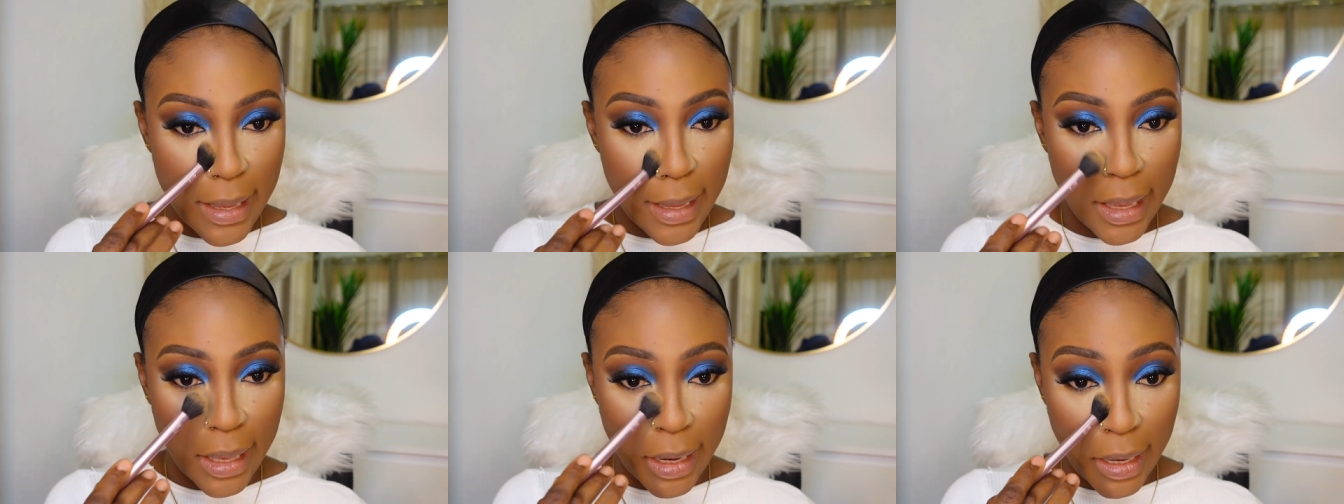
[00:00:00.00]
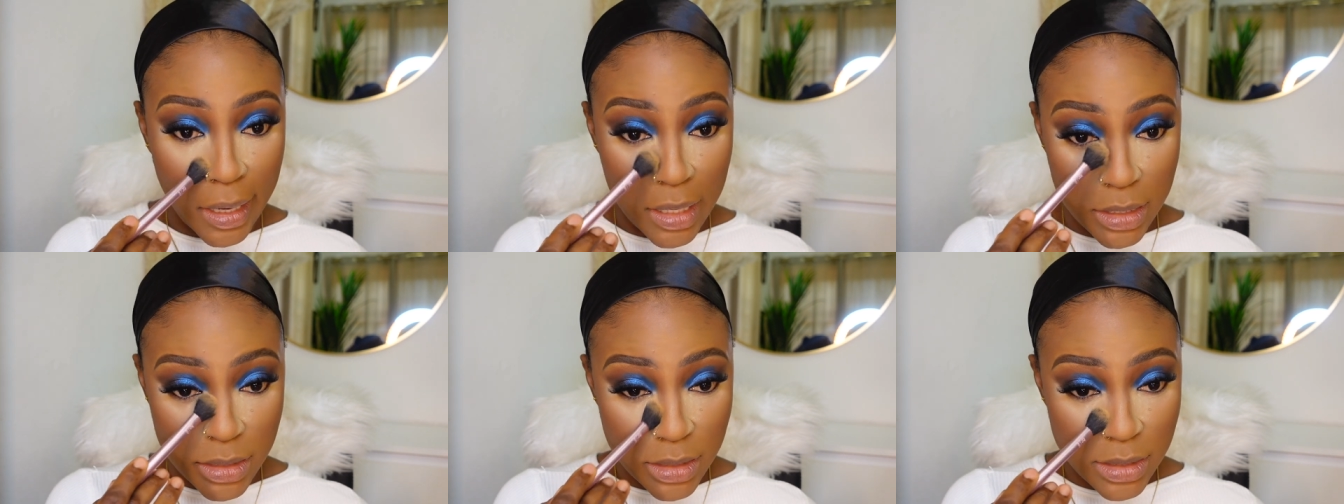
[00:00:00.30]

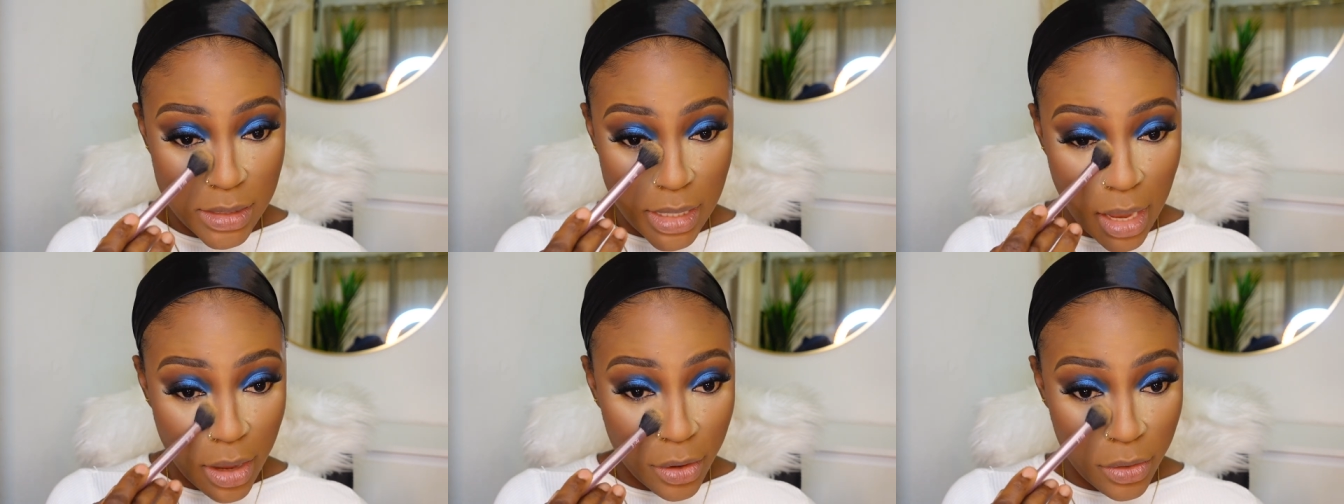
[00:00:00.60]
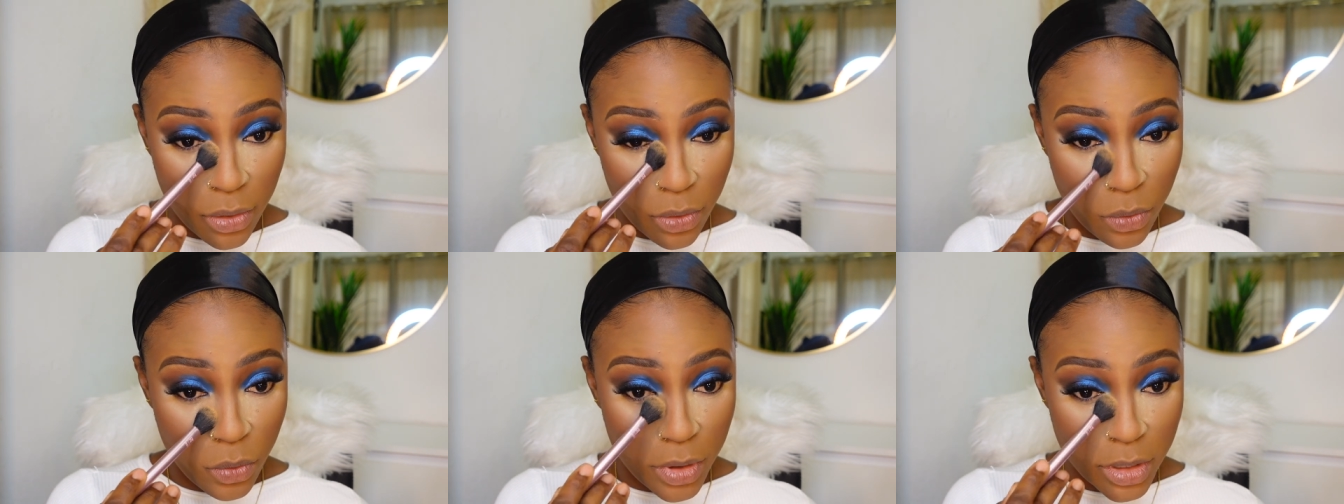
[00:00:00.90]
and this is how
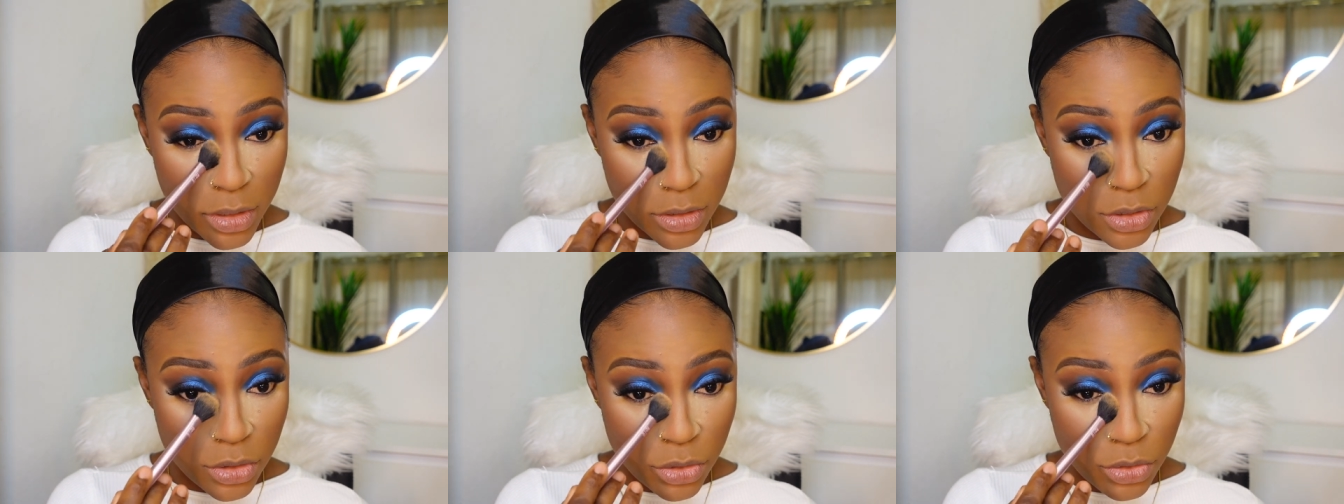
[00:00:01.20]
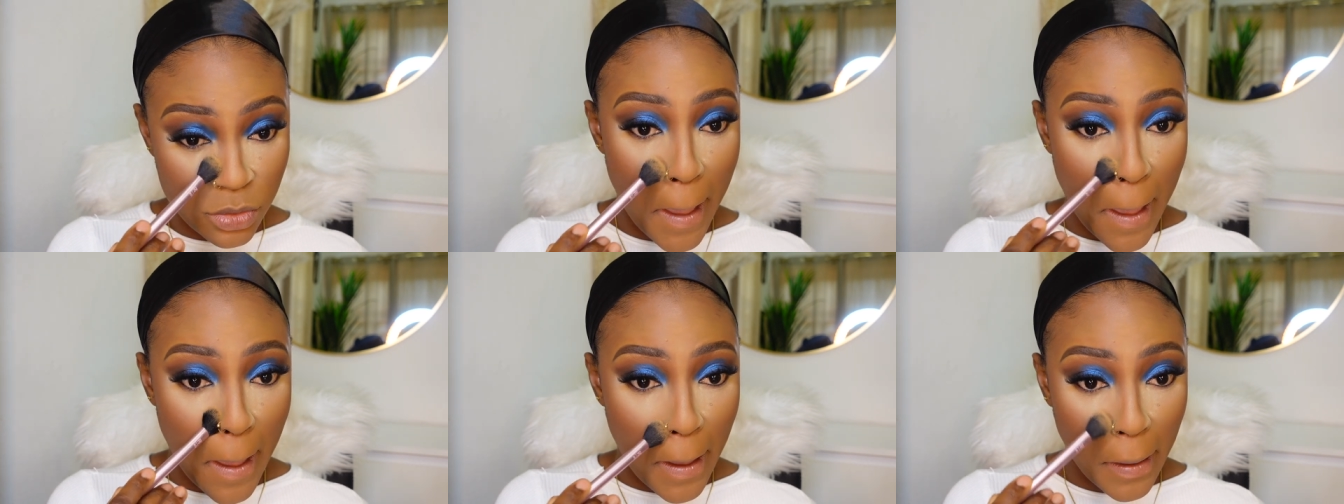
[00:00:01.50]
you're going to
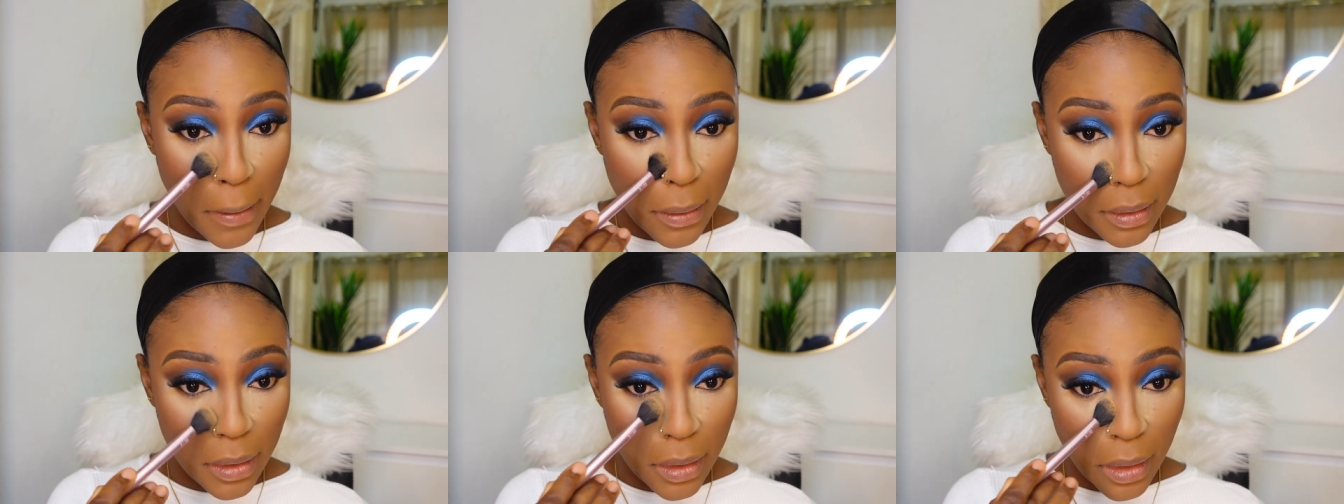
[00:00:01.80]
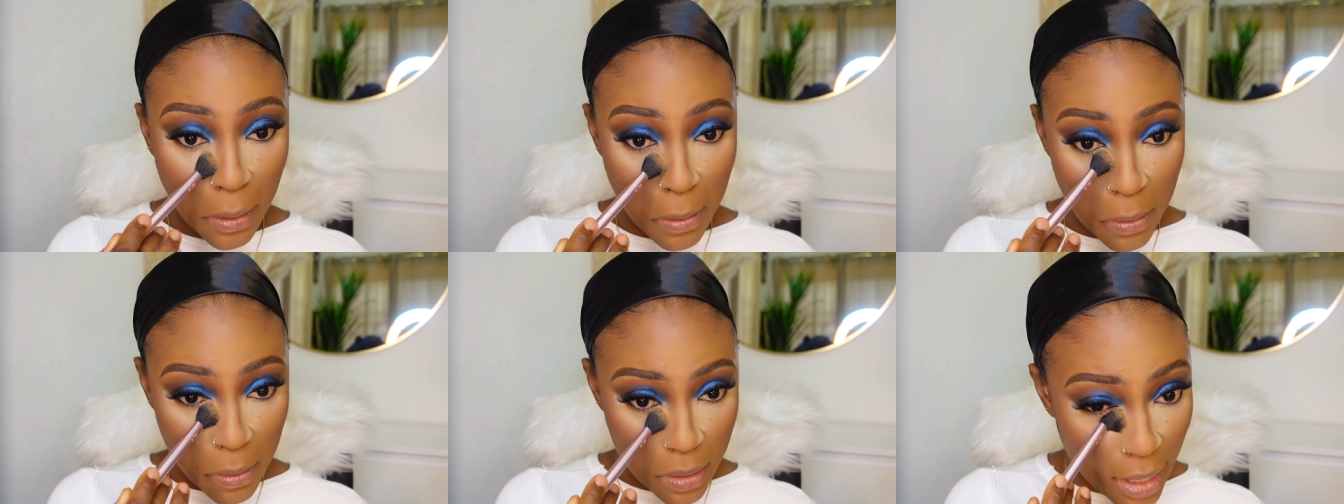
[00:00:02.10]
do that.
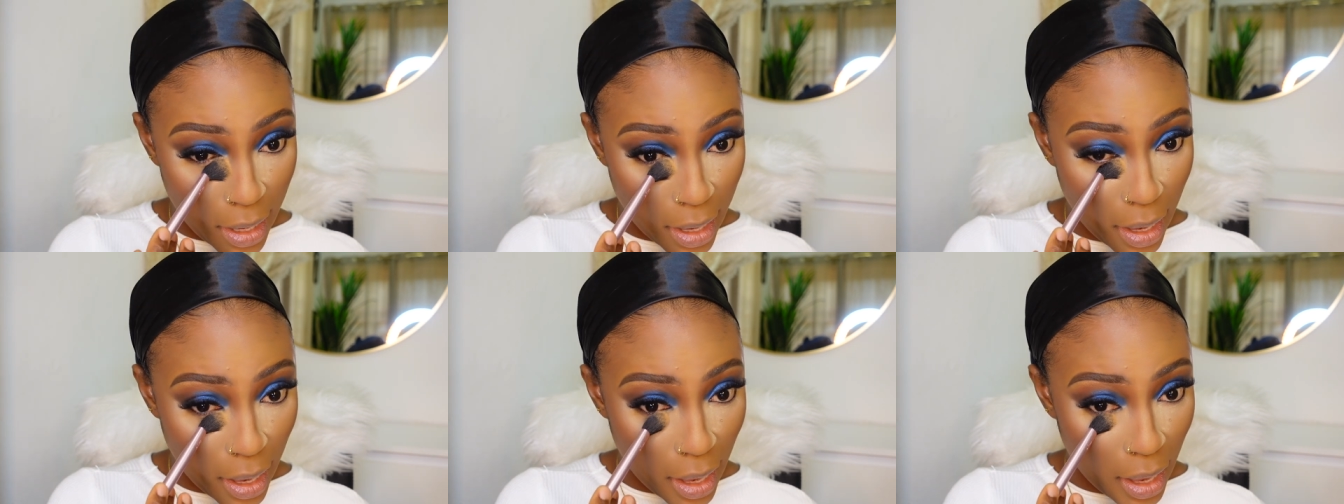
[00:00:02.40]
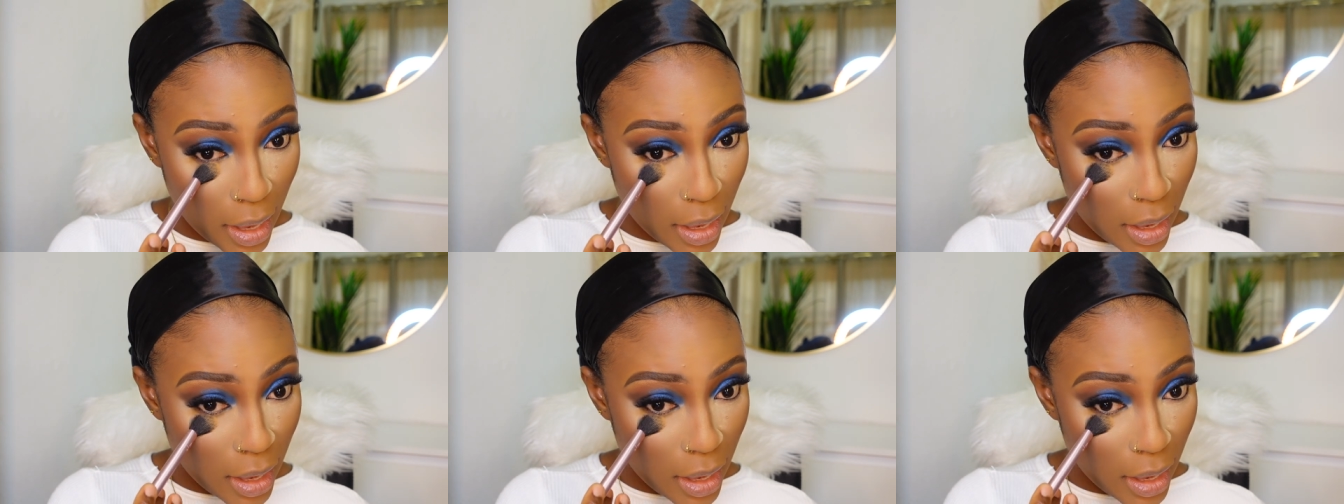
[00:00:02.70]
Literally